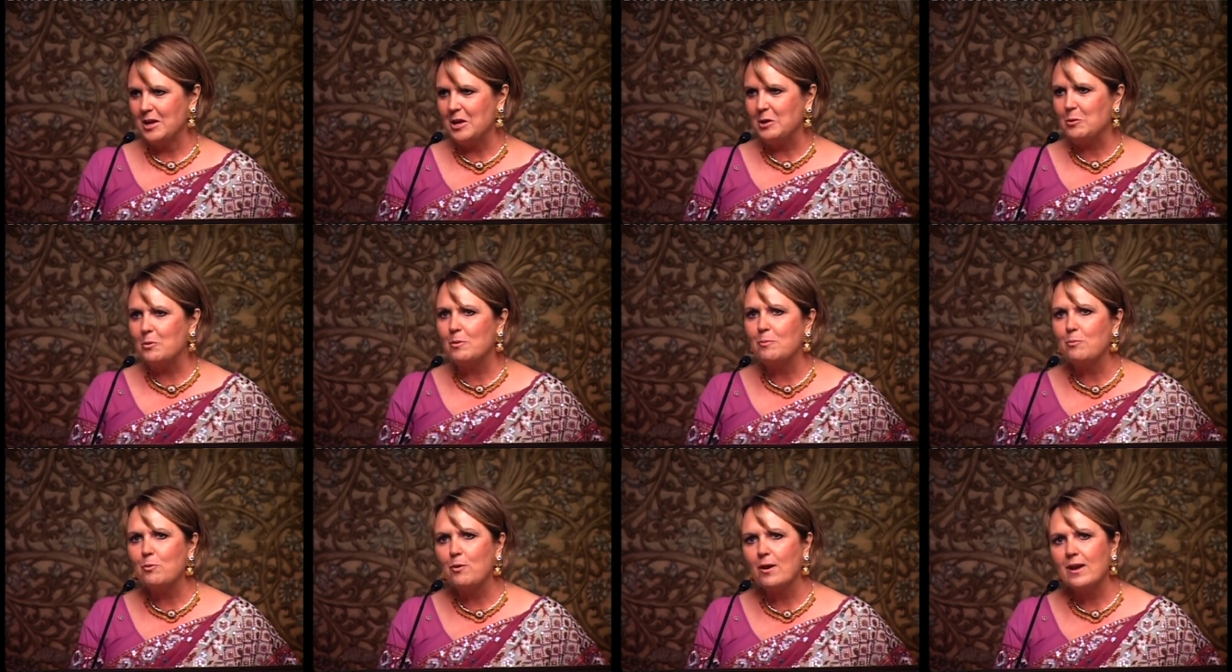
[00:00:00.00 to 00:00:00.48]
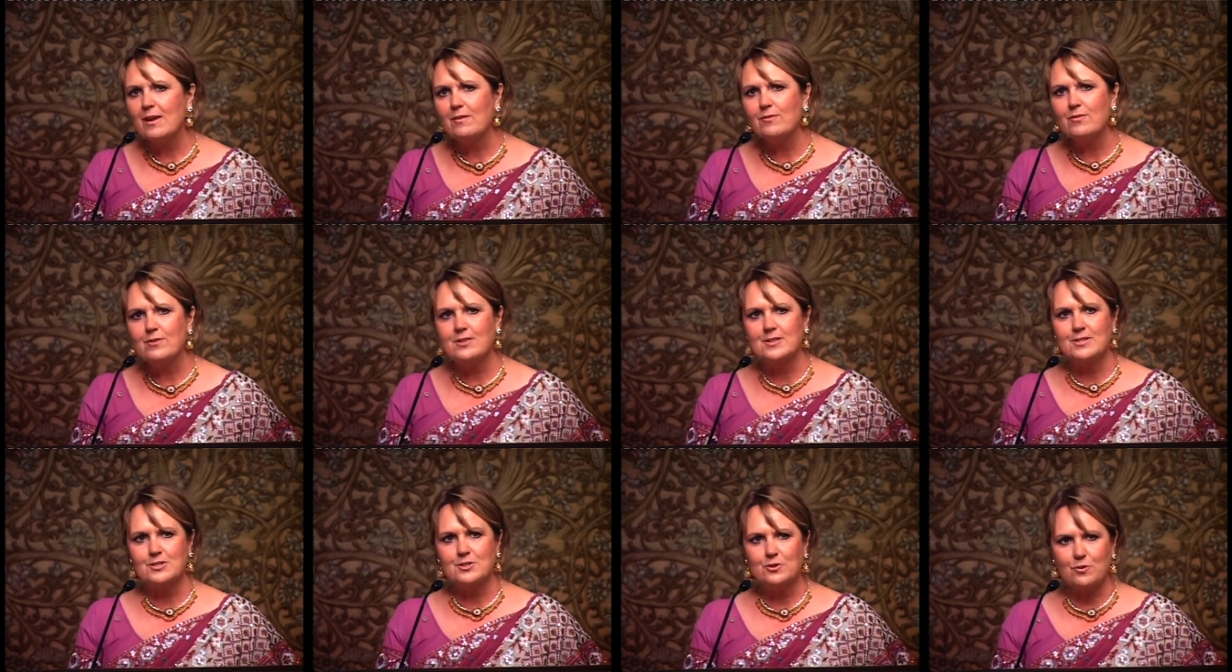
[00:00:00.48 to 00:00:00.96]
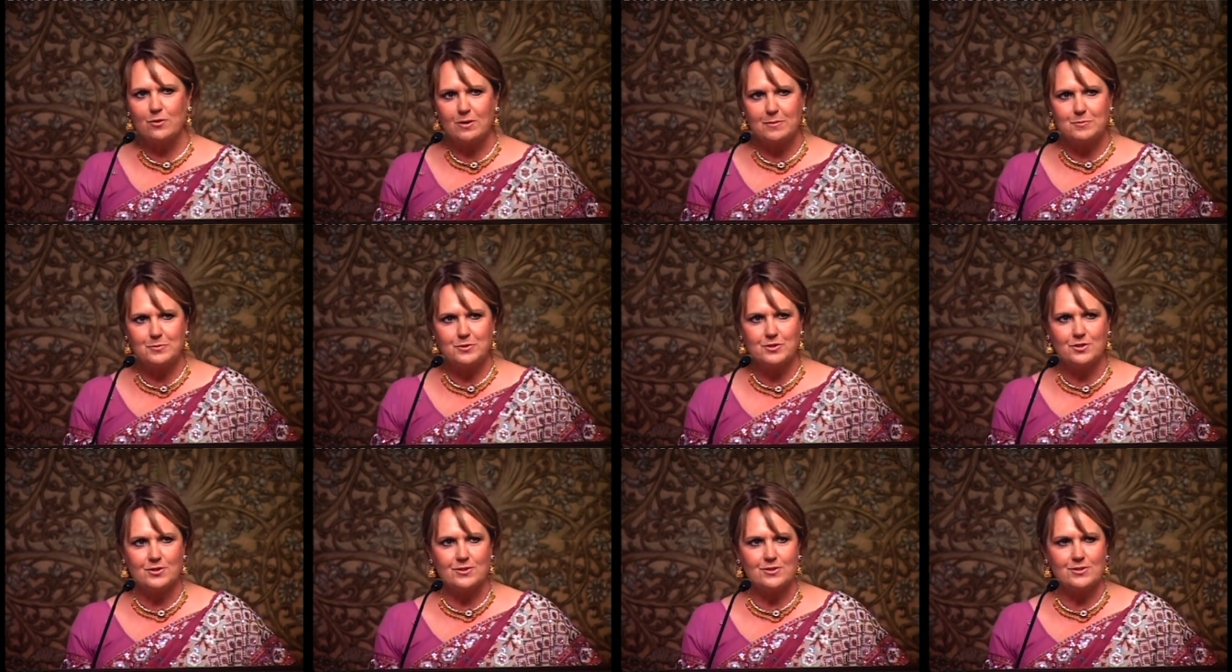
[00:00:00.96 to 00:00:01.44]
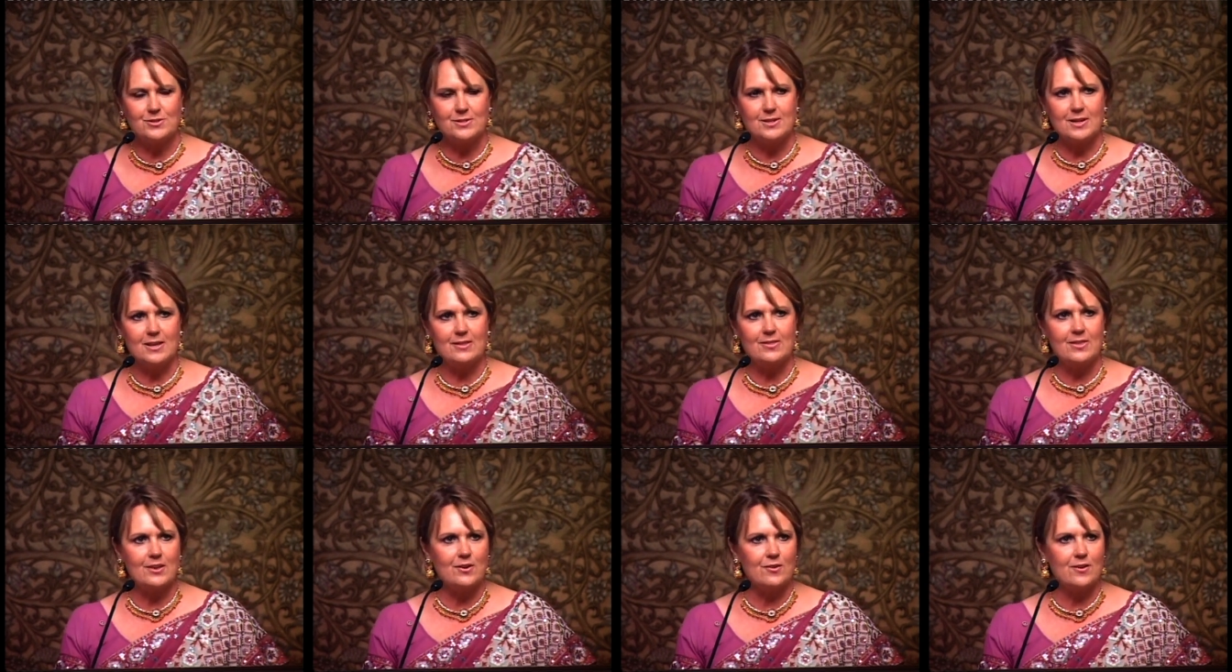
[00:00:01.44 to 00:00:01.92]
We pray for the scriptures
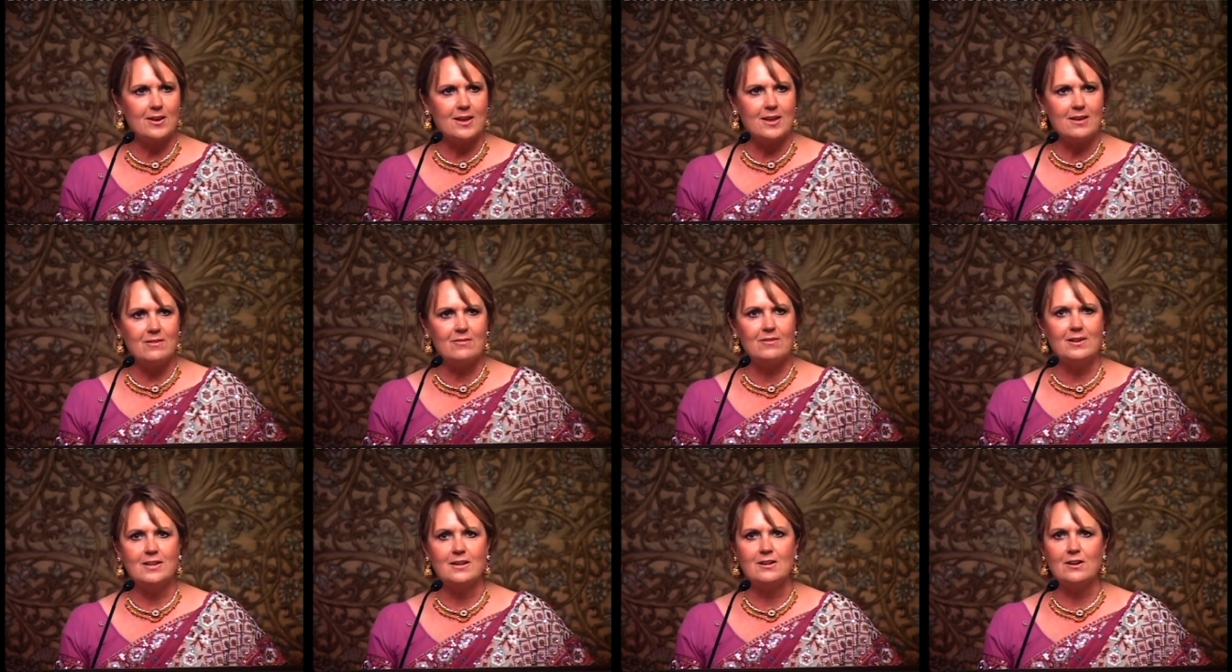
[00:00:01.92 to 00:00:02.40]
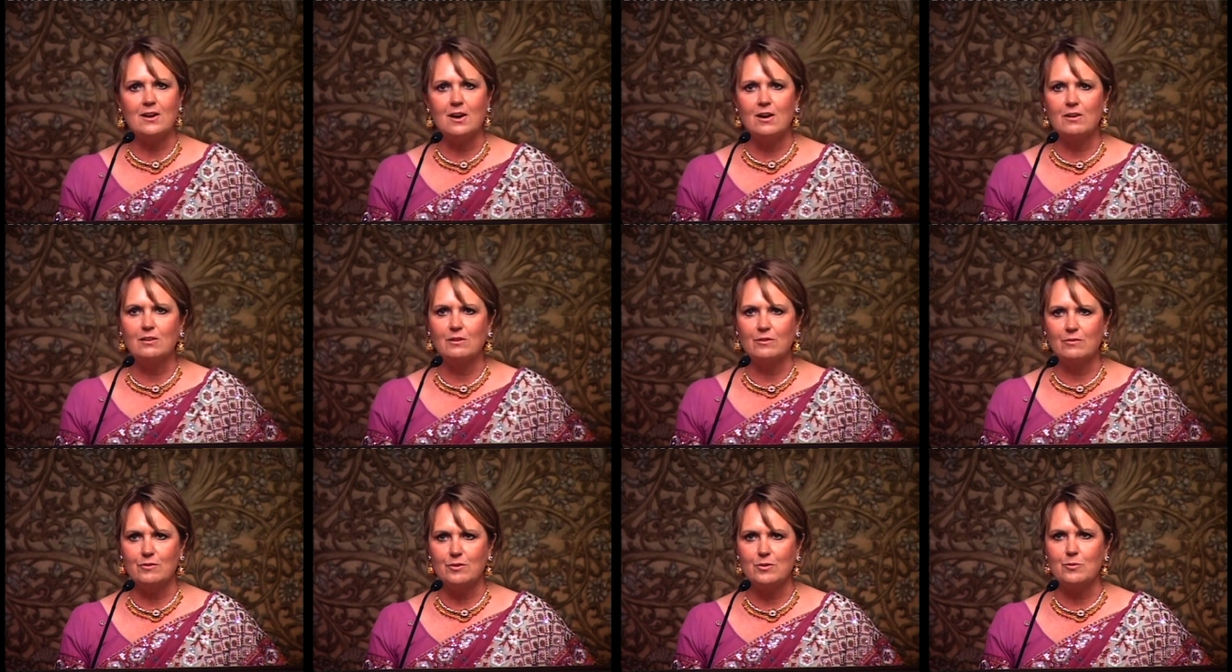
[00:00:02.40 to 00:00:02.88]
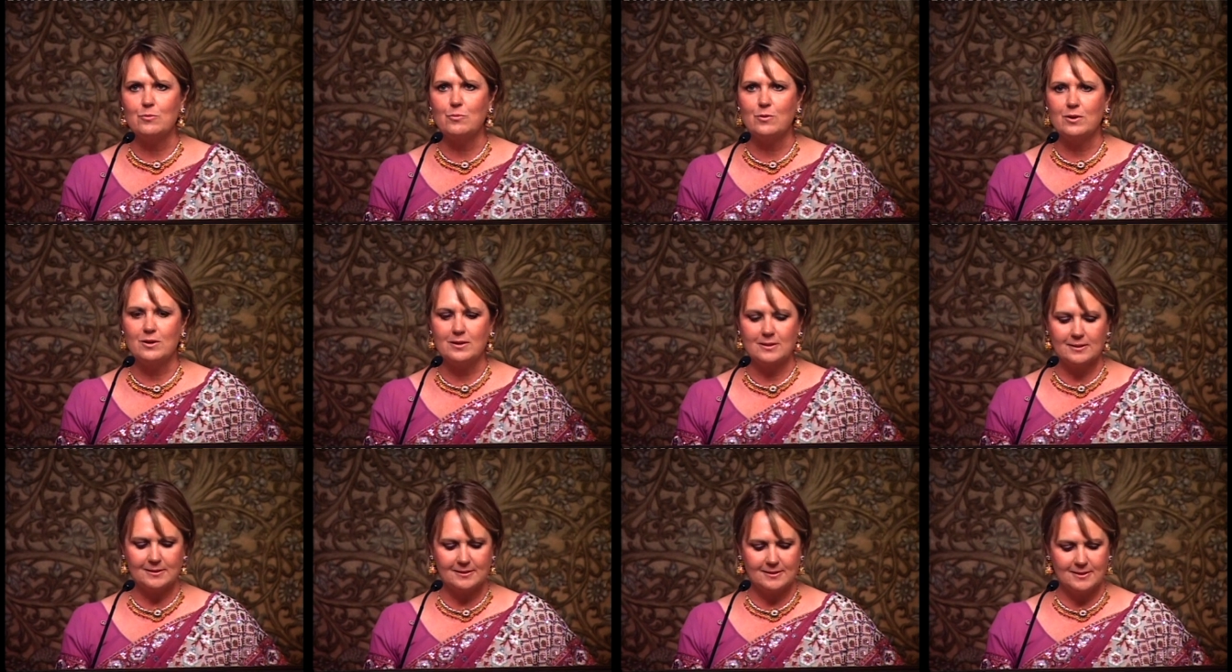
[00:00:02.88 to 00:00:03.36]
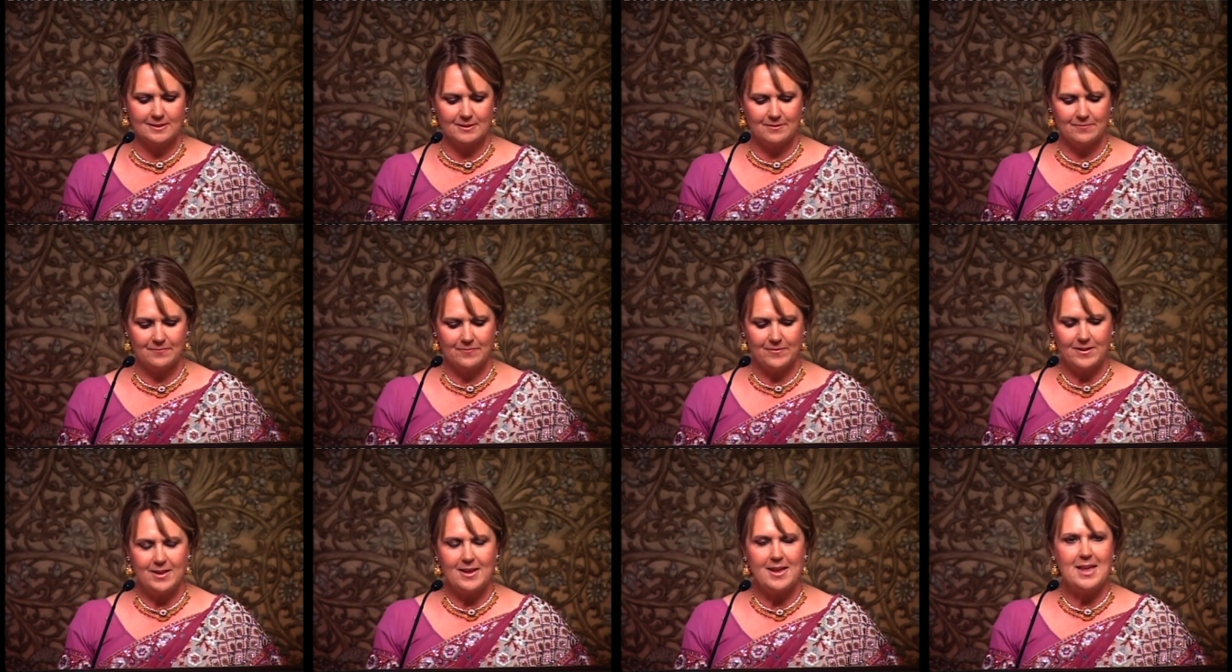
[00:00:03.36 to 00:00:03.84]
that are given all over the world.
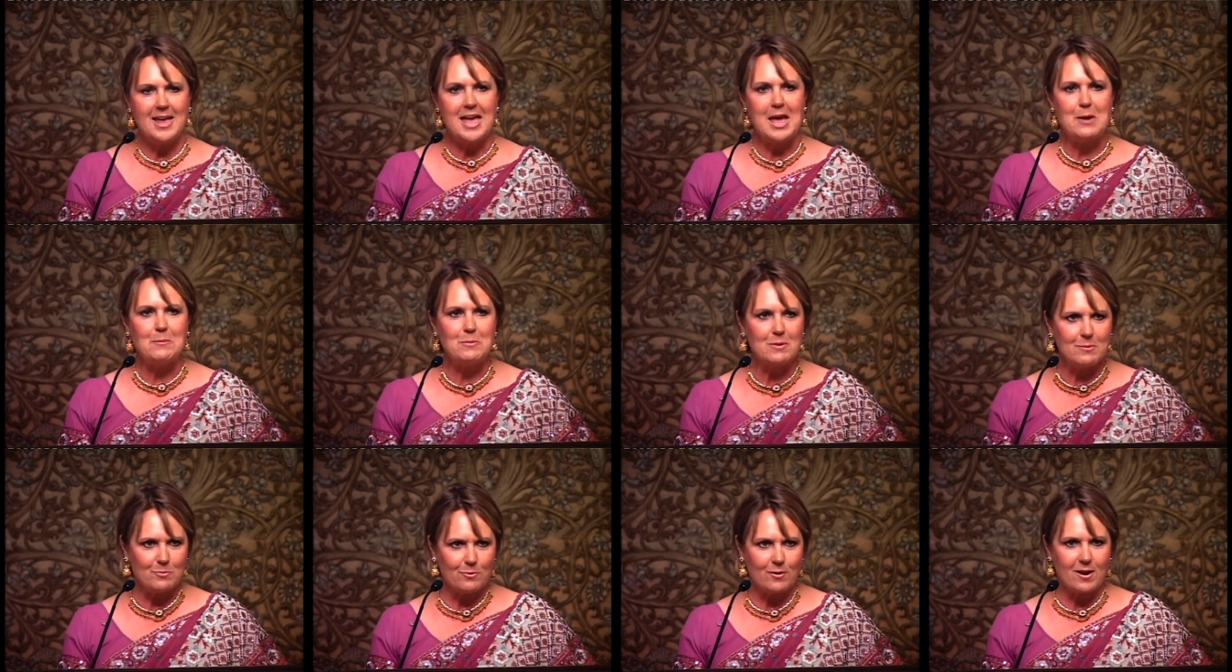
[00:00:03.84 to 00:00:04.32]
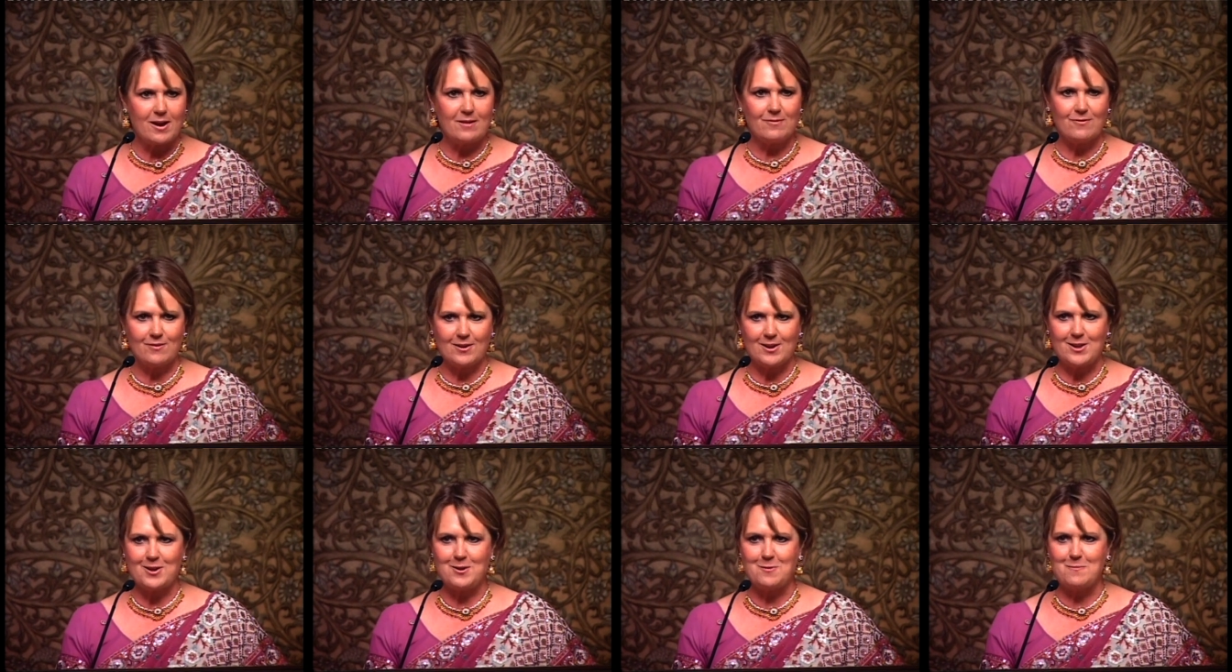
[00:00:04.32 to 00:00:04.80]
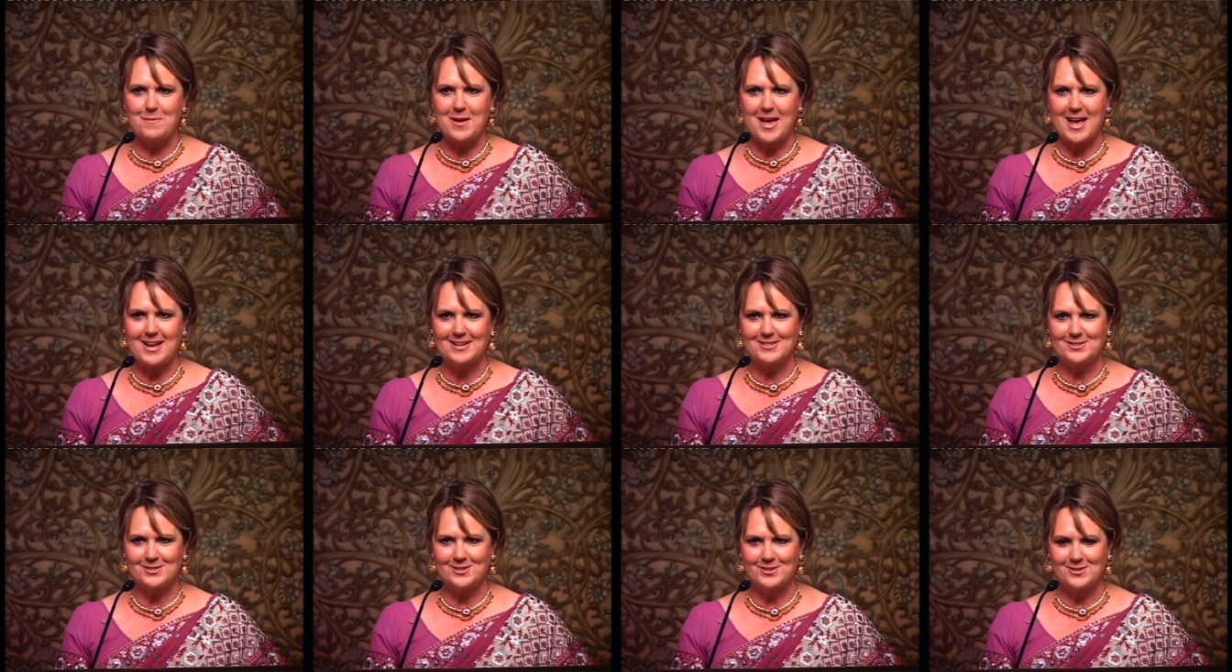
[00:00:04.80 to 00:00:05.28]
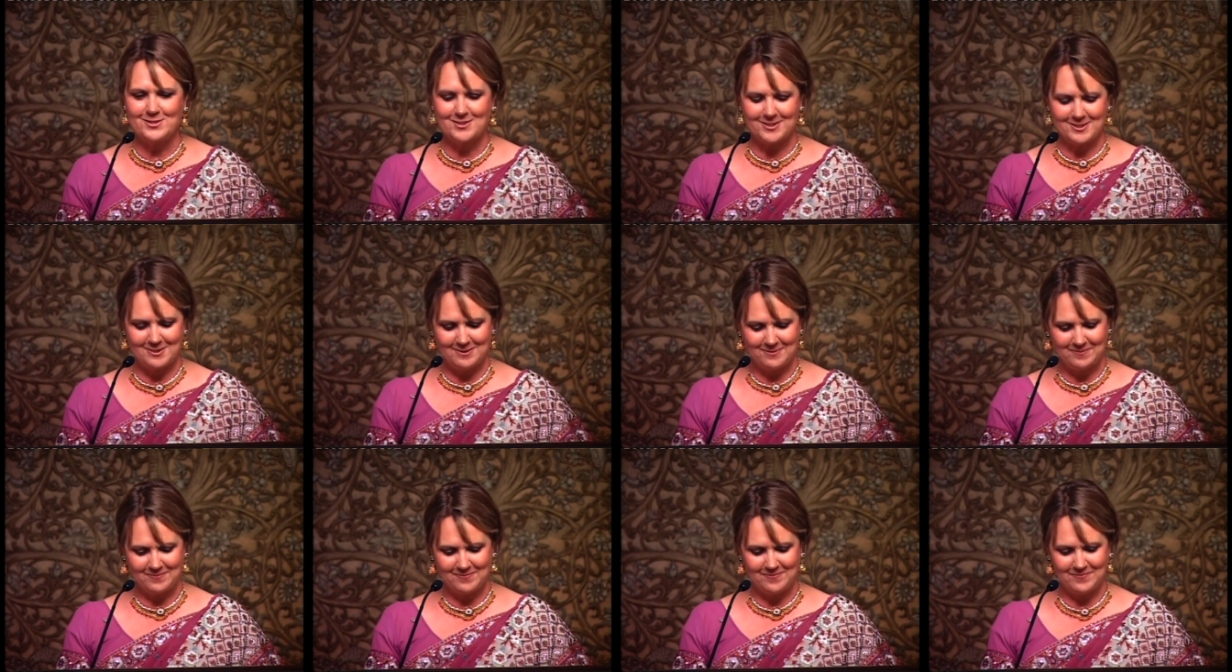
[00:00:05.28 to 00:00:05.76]
And we pray for you,
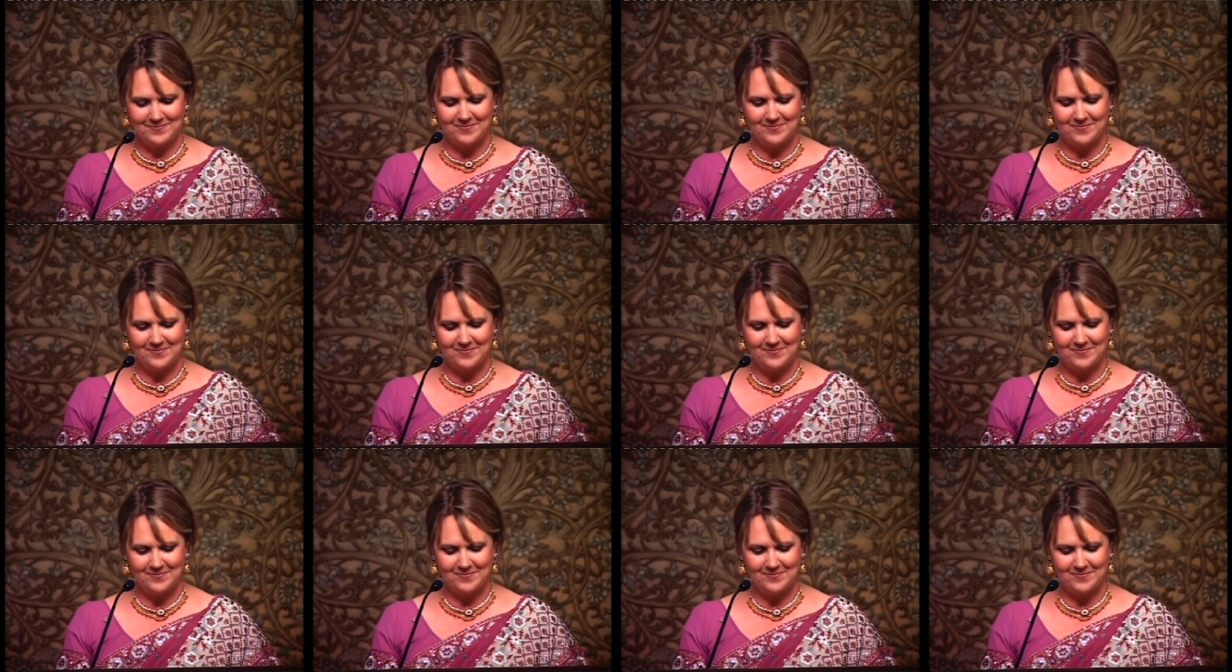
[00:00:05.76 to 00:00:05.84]
pastors.